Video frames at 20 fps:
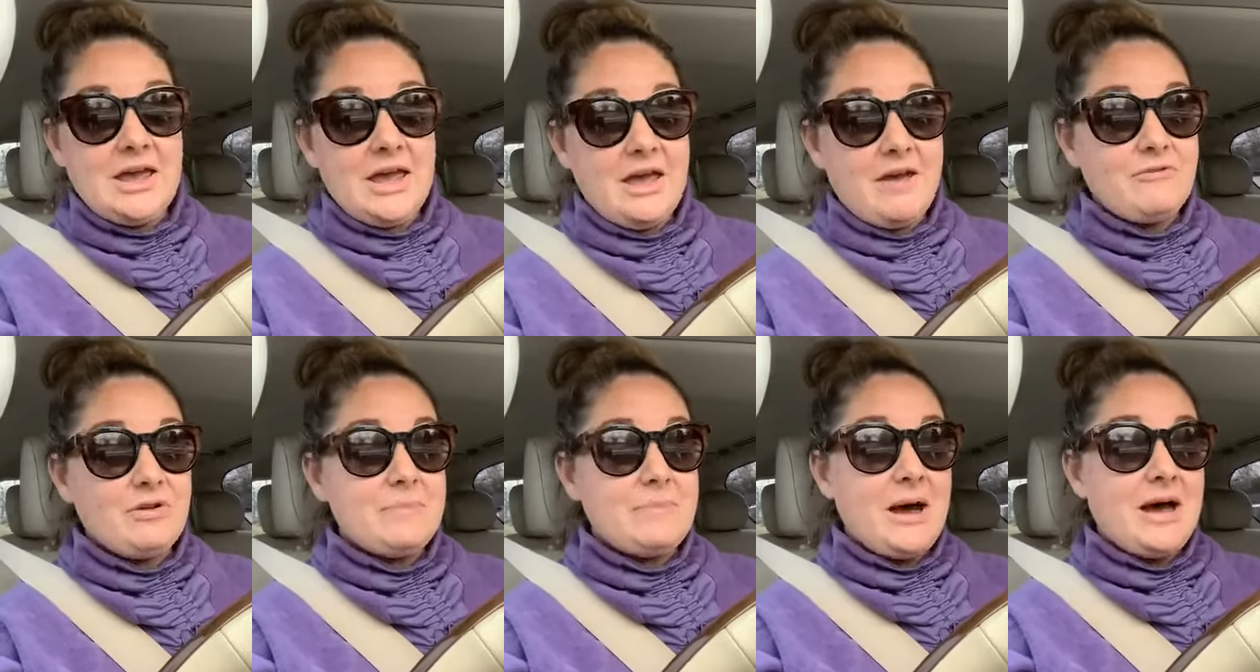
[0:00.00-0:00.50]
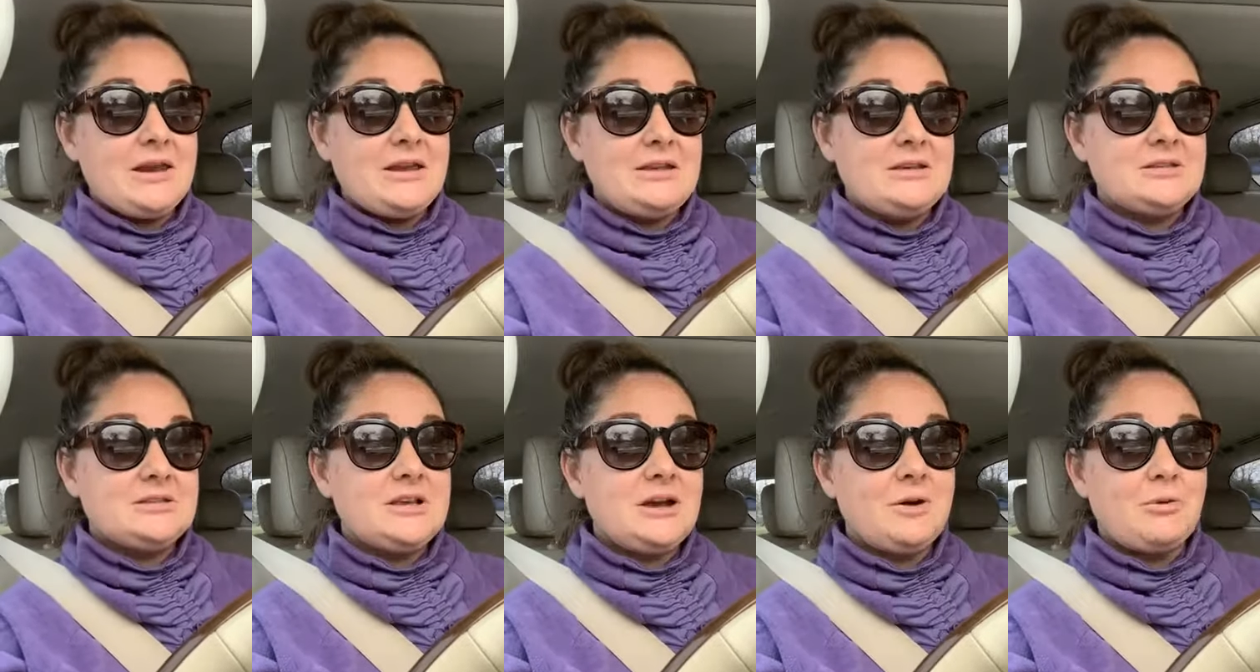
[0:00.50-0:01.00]
Everybody
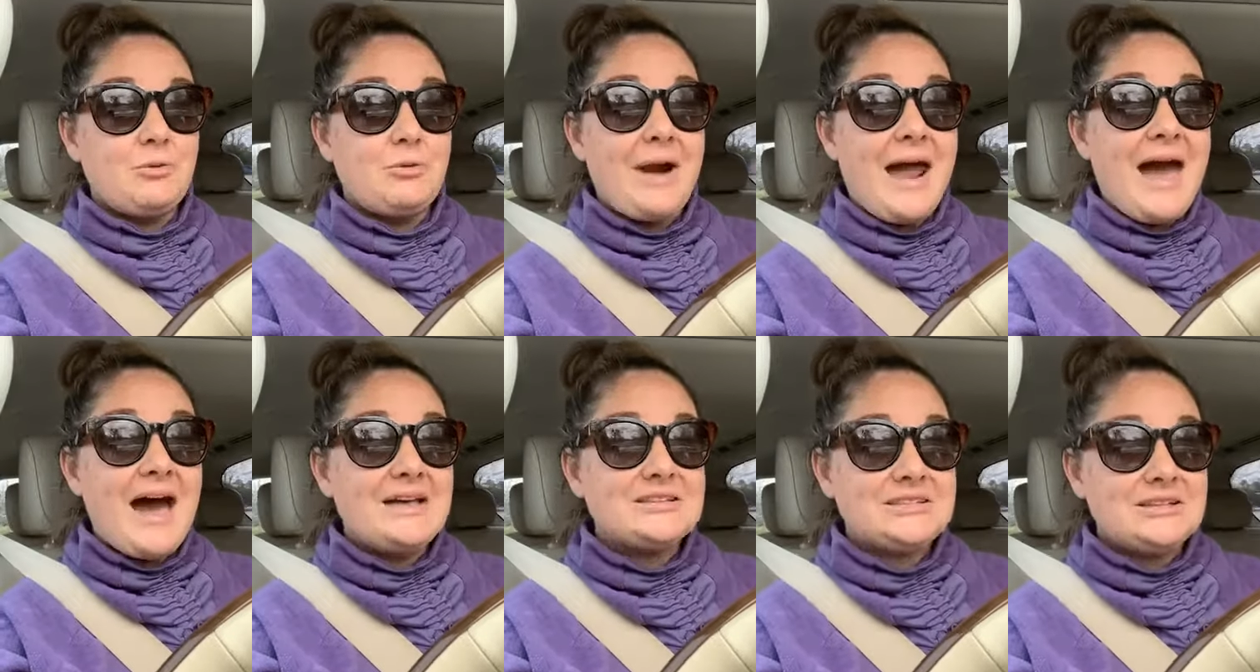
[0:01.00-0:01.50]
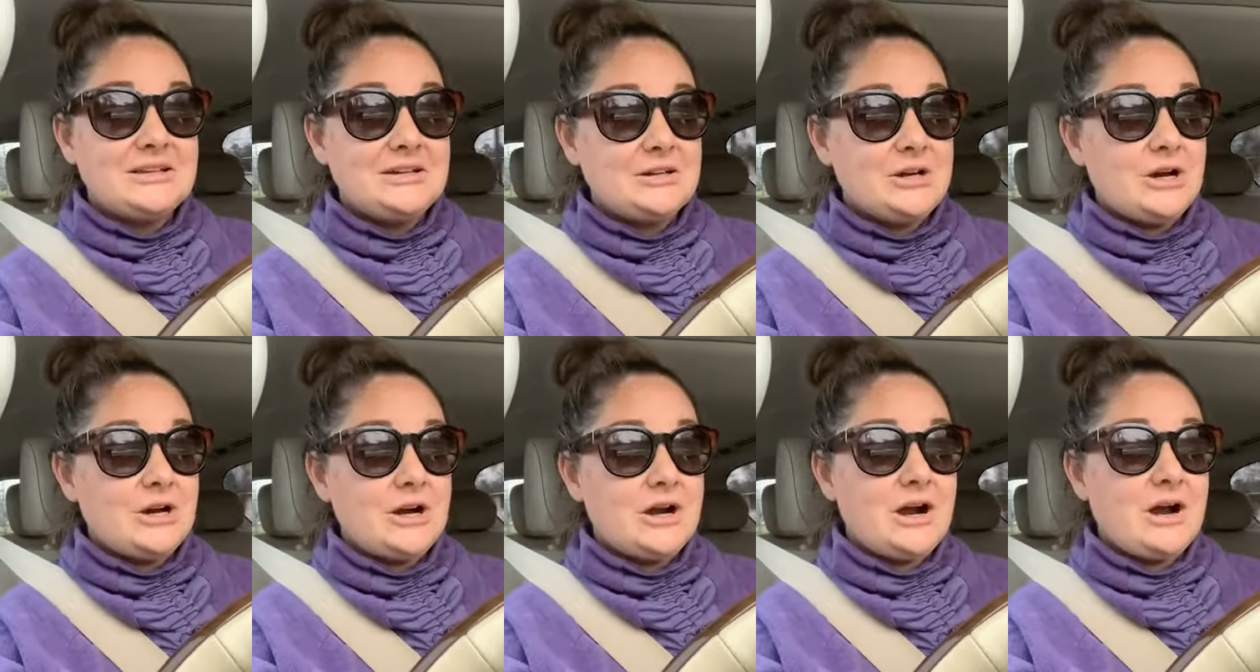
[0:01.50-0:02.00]
is harassing
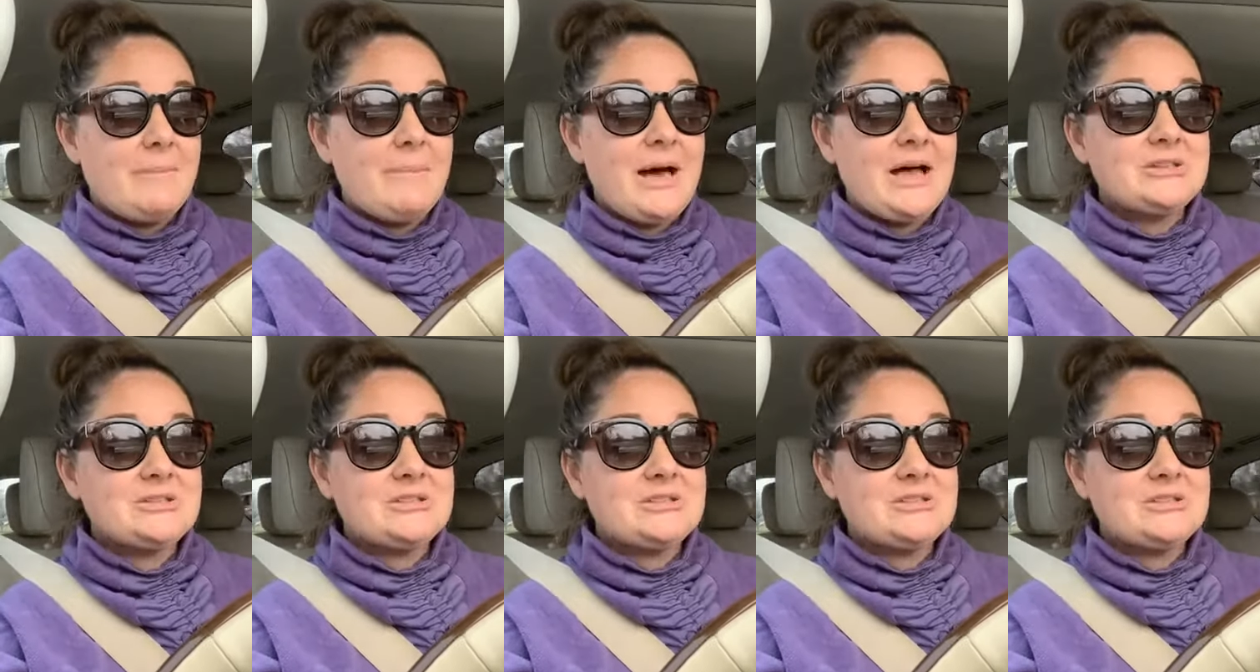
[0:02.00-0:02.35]
her about